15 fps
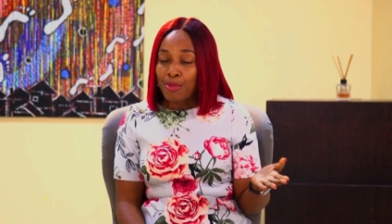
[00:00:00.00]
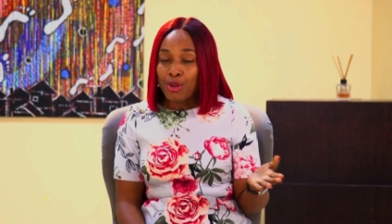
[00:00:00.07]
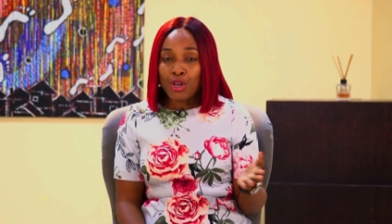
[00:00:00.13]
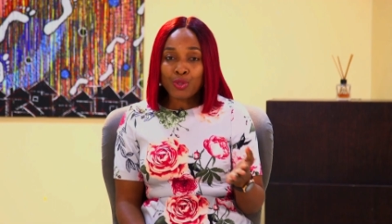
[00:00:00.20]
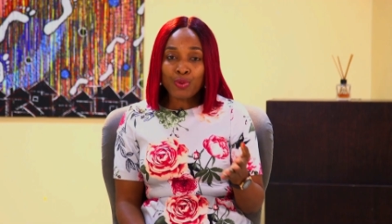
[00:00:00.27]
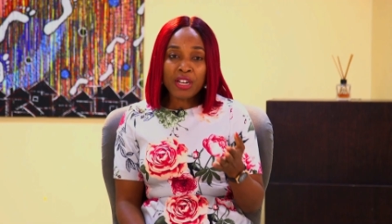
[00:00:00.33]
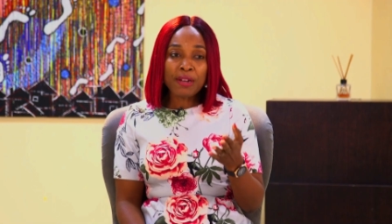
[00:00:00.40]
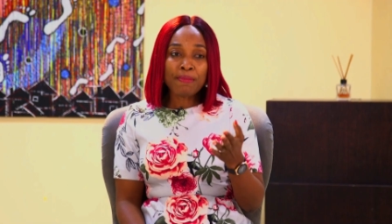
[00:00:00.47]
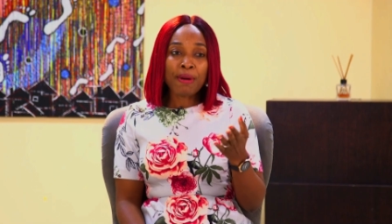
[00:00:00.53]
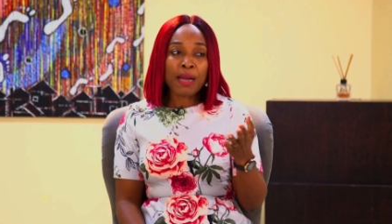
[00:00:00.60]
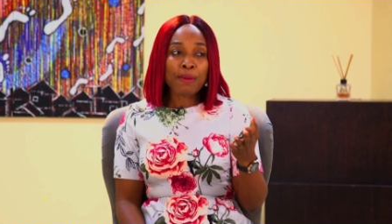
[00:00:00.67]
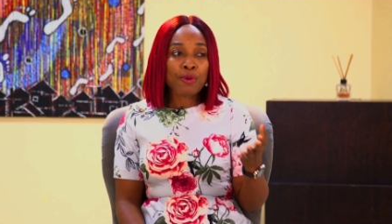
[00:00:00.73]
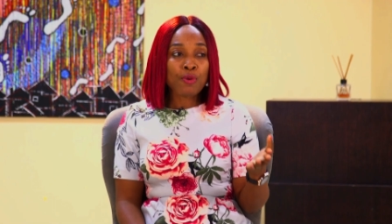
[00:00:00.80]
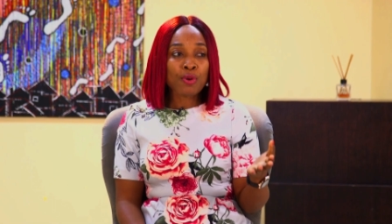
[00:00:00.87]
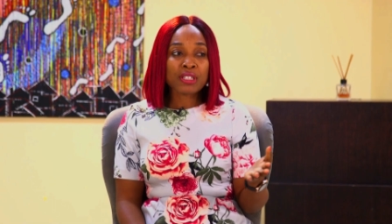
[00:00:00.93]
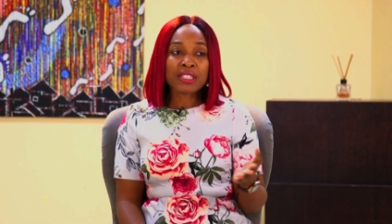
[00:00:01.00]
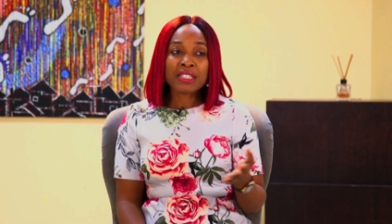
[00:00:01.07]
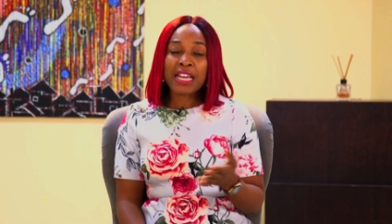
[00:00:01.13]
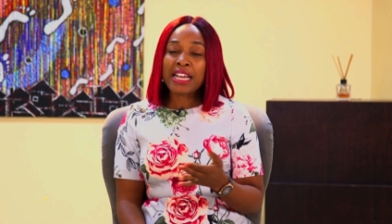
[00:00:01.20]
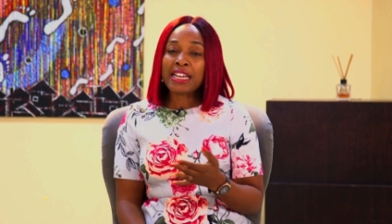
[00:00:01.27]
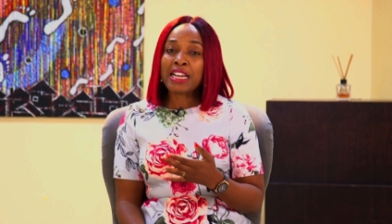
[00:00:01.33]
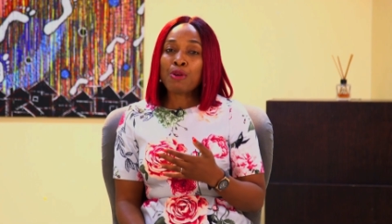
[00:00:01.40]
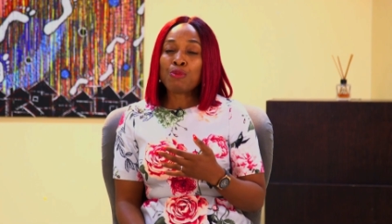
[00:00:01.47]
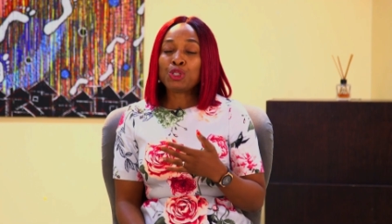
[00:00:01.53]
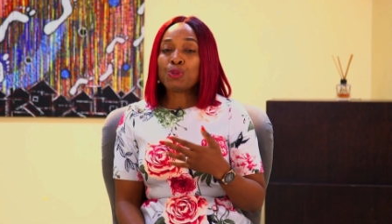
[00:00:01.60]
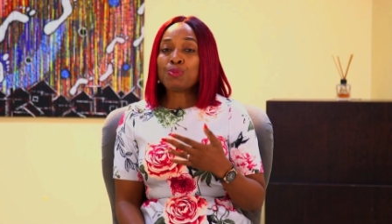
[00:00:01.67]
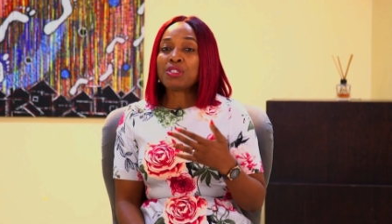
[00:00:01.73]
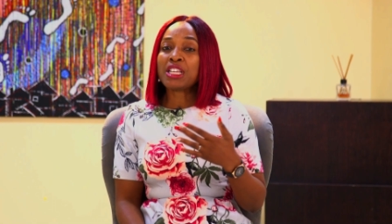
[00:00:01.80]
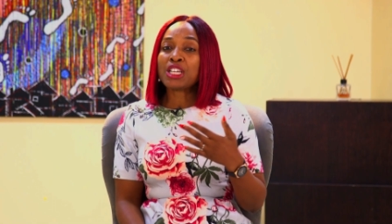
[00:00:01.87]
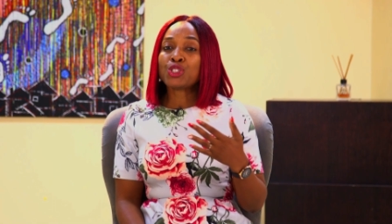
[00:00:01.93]
Because when the Bible was saying that we
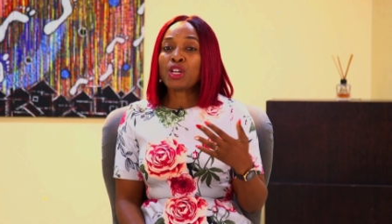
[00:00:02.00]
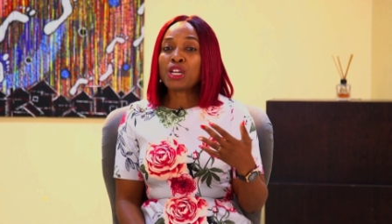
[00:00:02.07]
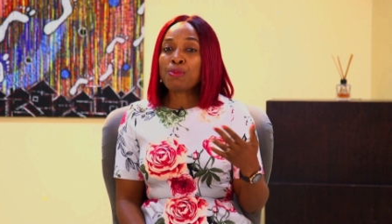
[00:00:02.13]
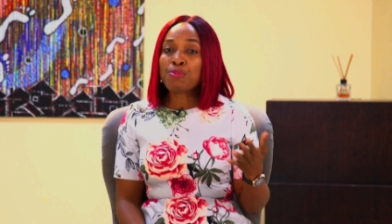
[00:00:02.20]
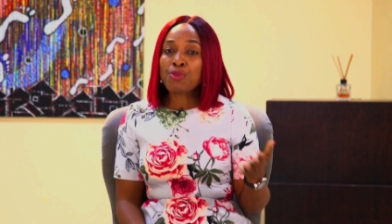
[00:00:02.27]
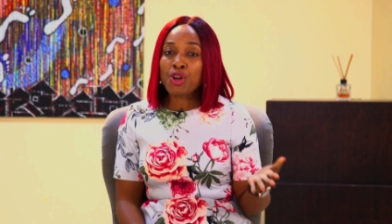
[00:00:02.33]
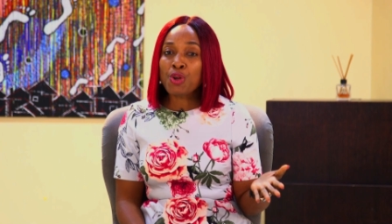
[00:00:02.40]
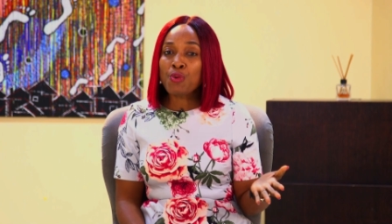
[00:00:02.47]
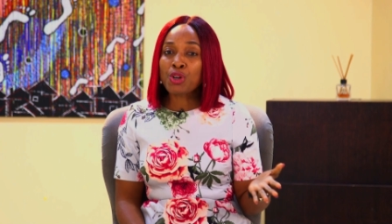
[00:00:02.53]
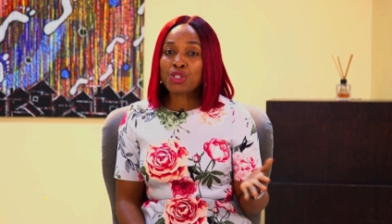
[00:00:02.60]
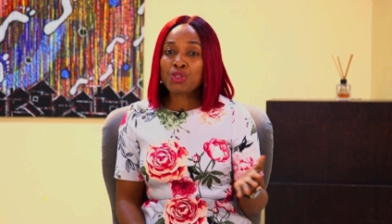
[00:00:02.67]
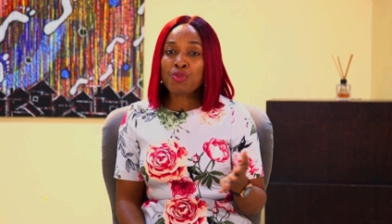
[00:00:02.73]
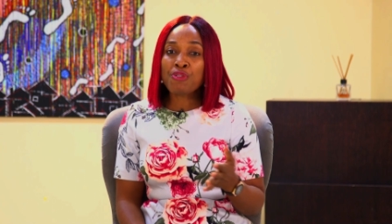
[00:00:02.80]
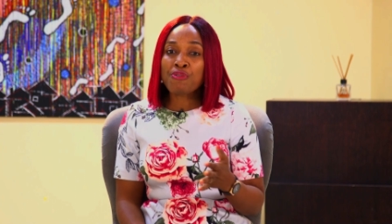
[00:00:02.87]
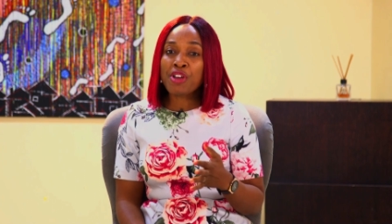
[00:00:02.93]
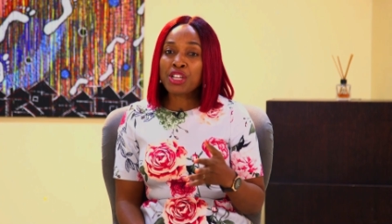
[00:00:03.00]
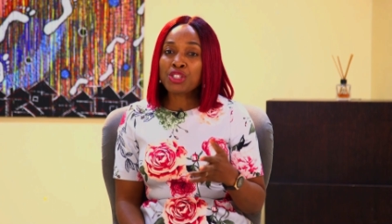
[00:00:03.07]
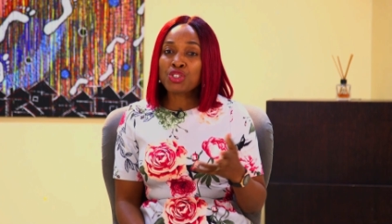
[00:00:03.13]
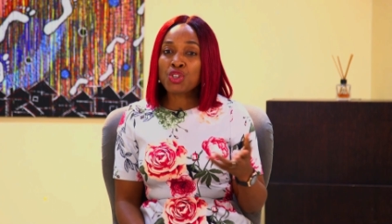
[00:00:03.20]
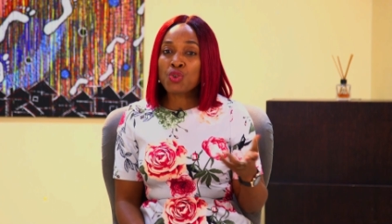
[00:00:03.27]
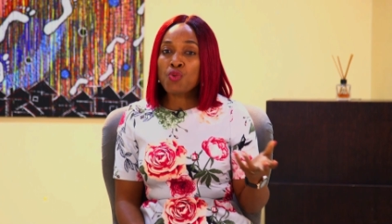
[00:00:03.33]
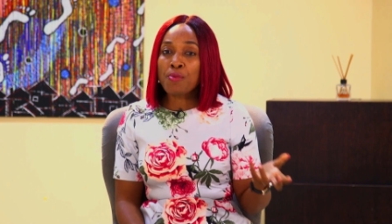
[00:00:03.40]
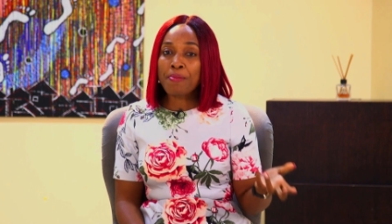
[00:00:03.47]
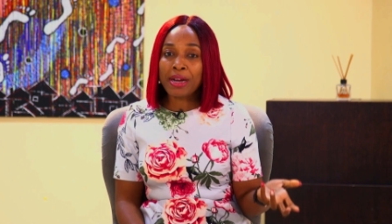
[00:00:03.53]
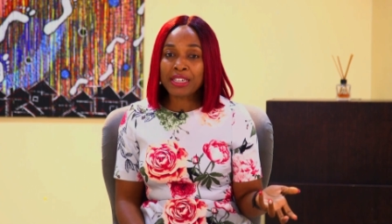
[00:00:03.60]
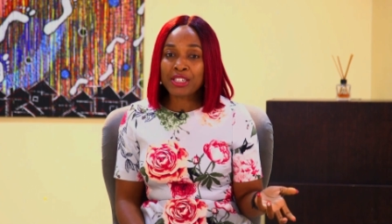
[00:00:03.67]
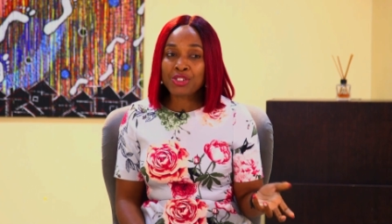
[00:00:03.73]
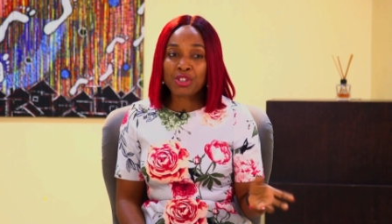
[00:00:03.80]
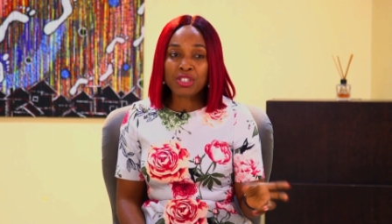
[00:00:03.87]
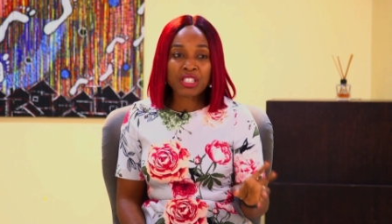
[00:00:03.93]
should be sexually pure, he wasn't referring to the
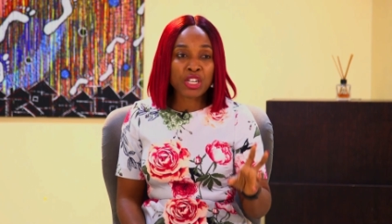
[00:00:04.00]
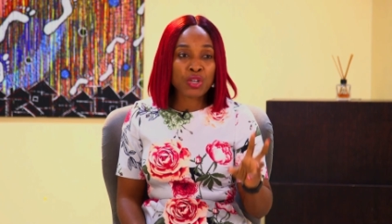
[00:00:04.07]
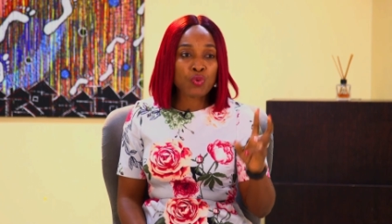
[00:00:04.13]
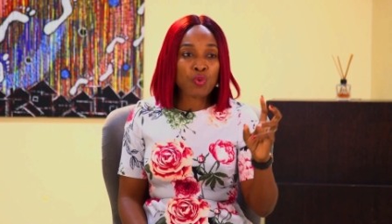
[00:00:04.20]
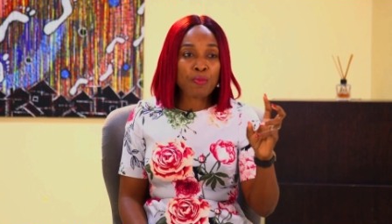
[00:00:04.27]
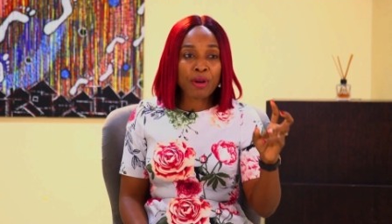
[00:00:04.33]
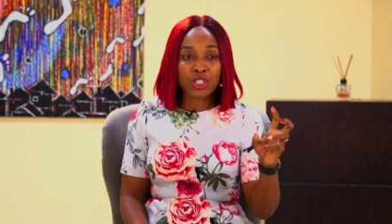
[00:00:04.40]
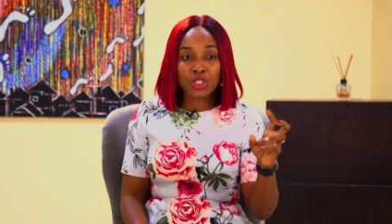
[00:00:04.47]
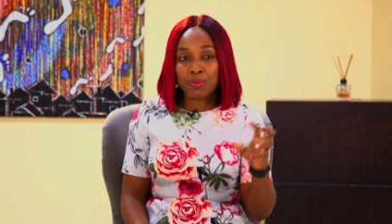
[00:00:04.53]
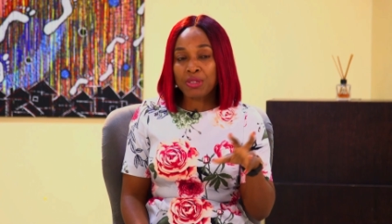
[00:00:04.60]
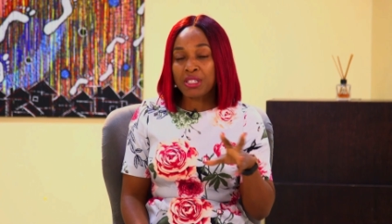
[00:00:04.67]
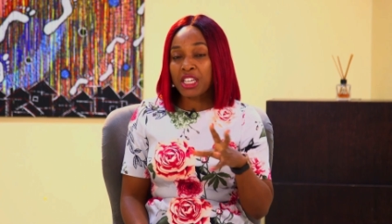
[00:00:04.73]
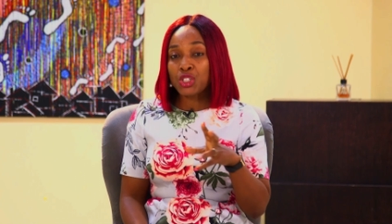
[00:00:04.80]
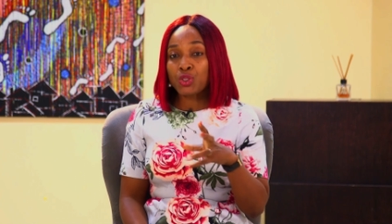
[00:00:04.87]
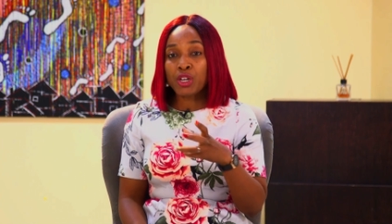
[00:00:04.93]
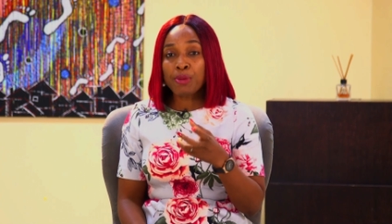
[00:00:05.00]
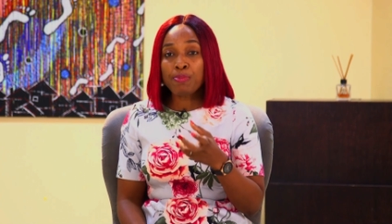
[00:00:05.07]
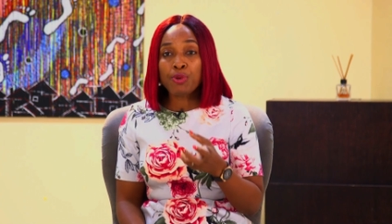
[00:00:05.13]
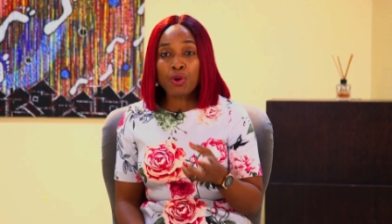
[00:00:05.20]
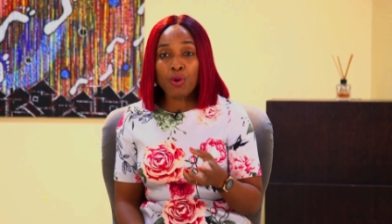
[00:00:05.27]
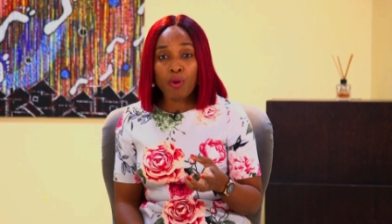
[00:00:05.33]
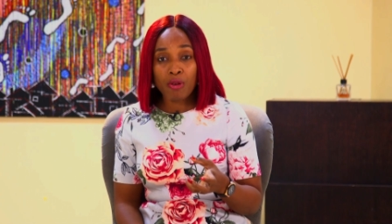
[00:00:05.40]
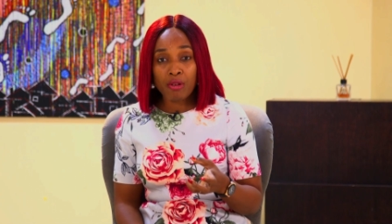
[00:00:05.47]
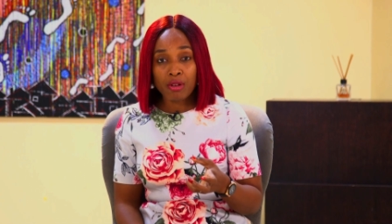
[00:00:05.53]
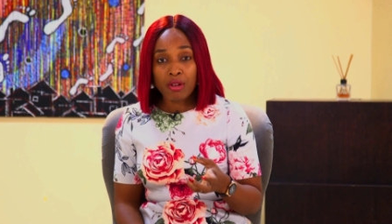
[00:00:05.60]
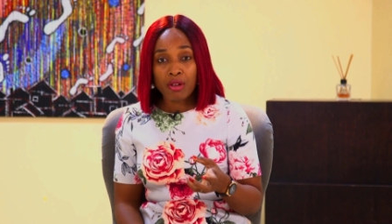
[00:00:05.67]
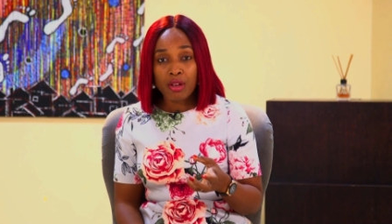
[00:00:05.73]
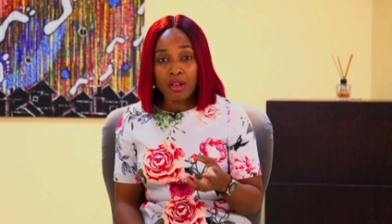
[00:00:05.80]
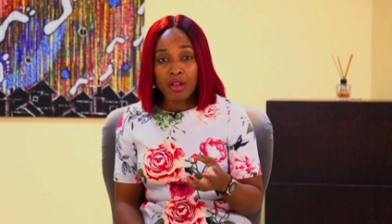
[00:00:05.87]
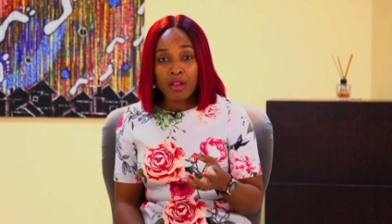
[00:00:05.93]
woman. He did not say the woman should be sexually pure.
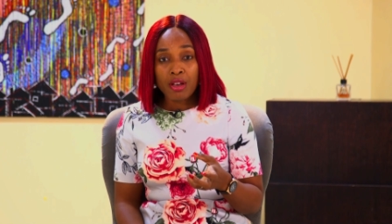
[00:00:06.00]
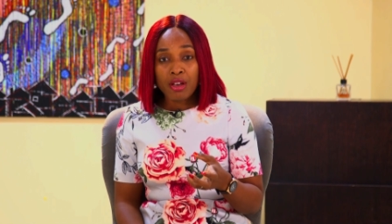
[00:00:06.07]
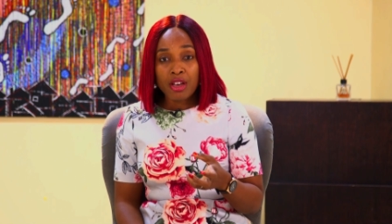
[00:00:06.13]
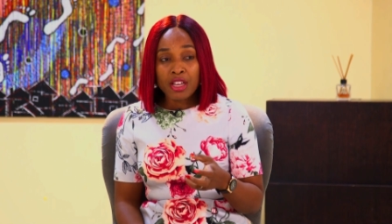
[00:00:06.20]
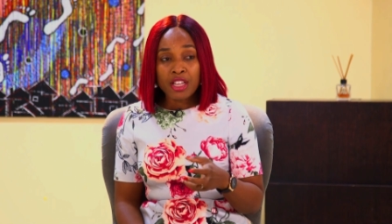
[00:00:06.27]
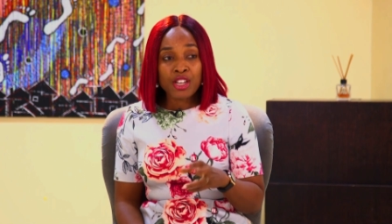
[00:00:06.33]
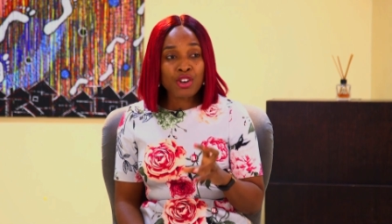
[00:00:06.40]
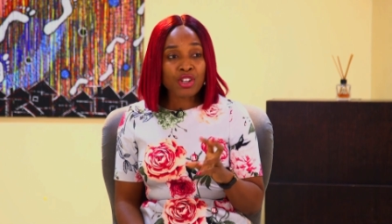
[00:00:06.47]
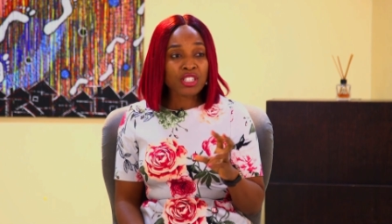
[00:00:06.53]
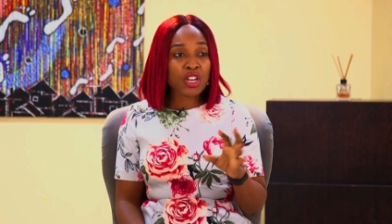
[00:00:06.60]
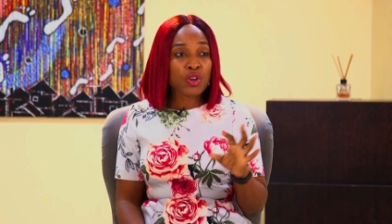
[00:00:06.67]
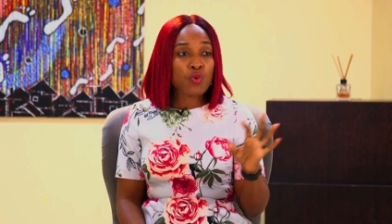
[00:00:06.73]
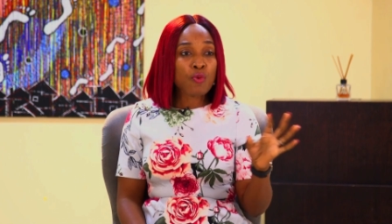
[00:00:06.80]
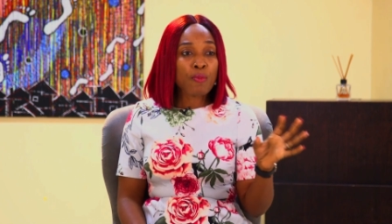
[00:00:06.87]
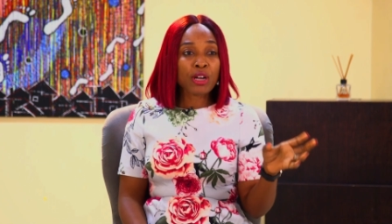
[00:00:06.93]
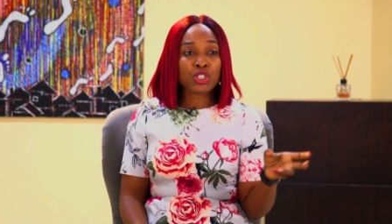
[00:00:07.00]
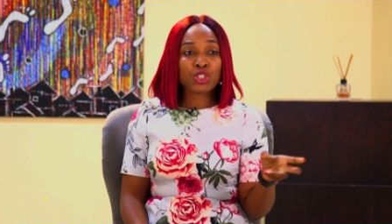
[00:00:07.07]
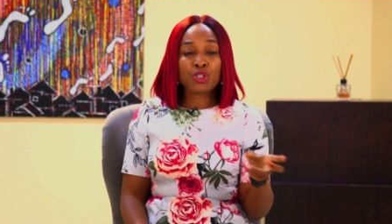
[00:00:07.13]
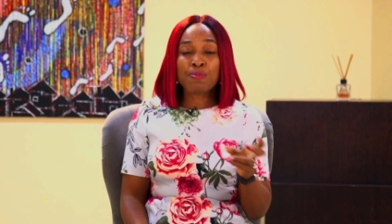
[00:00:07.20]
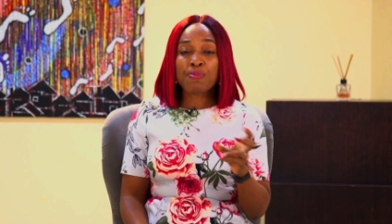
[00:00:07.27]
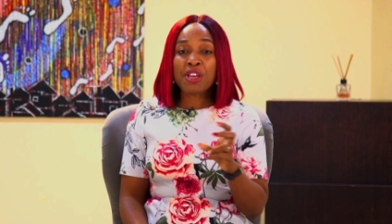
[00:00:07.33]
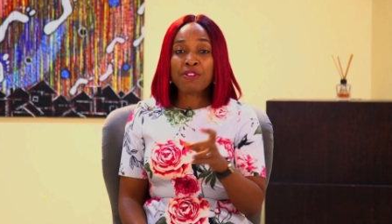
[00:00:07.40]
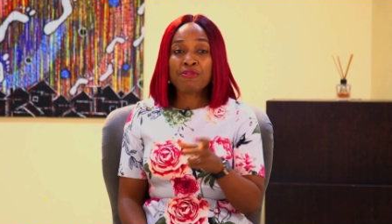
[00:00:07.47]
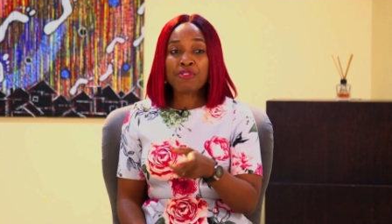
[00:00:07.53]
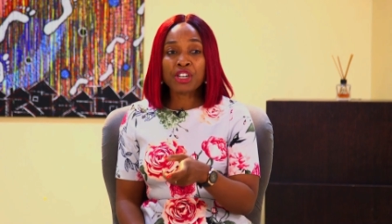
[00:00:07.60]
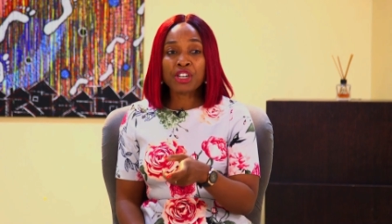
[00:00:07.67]
He did not say the woman should be a